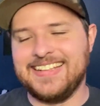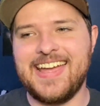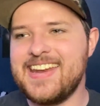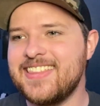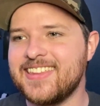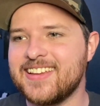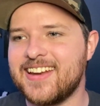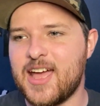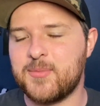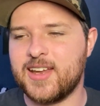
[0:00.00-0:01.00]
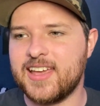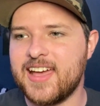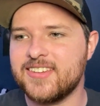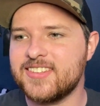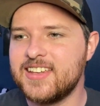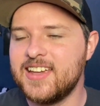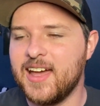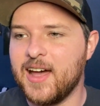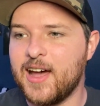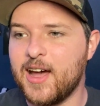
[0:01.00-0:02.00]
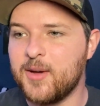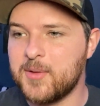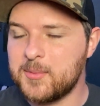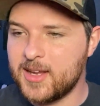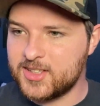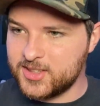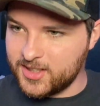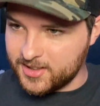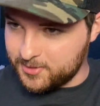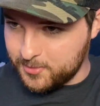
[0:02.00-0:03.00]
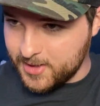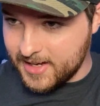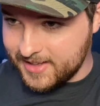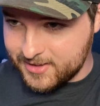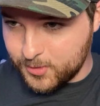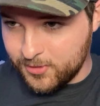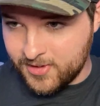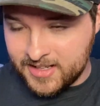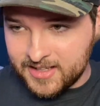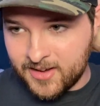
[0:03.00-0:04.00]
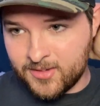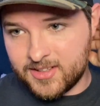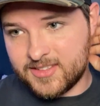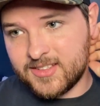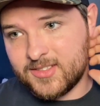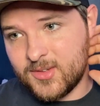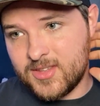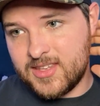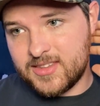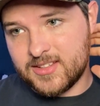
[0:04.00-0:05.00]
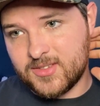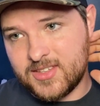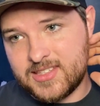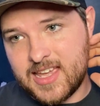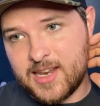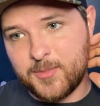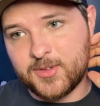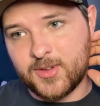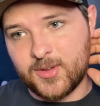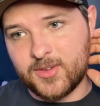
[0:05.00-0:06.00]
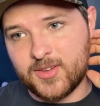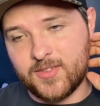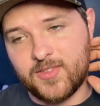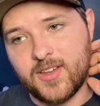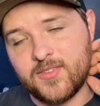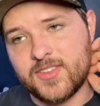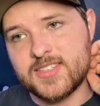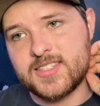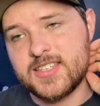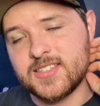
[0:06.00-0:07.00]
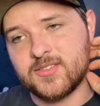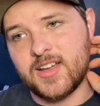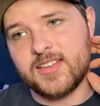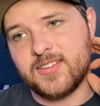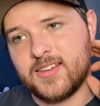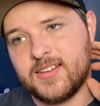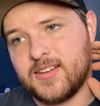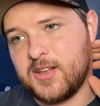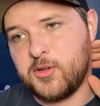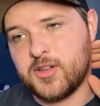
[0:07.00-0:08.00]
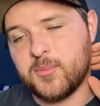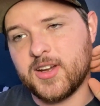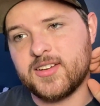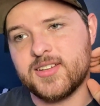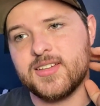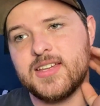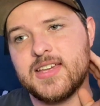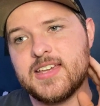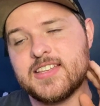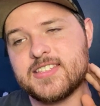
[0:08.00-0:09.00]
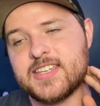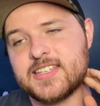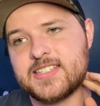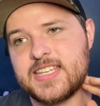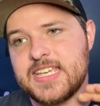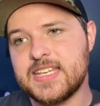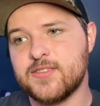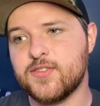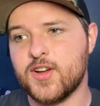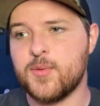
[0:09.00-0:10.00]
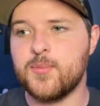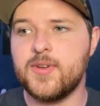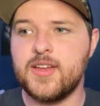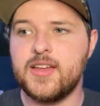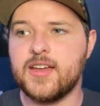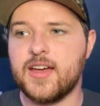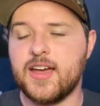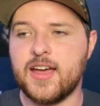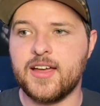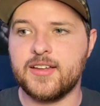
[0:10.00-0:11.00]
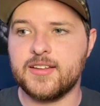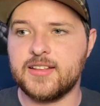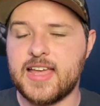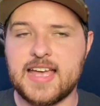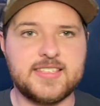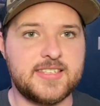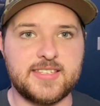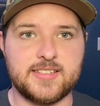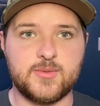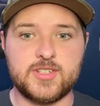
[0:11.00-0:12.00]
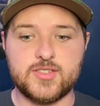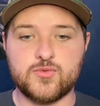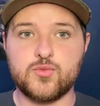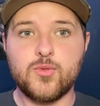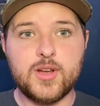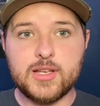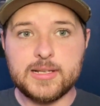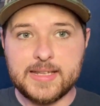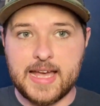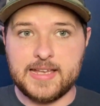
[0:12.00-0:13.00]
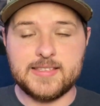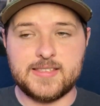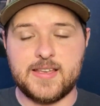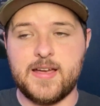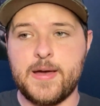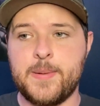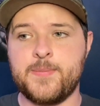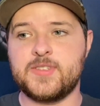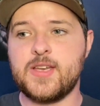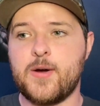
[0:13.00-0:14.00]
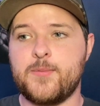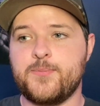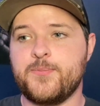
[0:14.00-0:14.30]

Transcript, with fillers: anything could happen, I guess. um I'm not sure, but I guess we'll find out, because there's only there's only ten episodes of, of this season, right, compared to sixteen from uh last season, which is real nice. Um so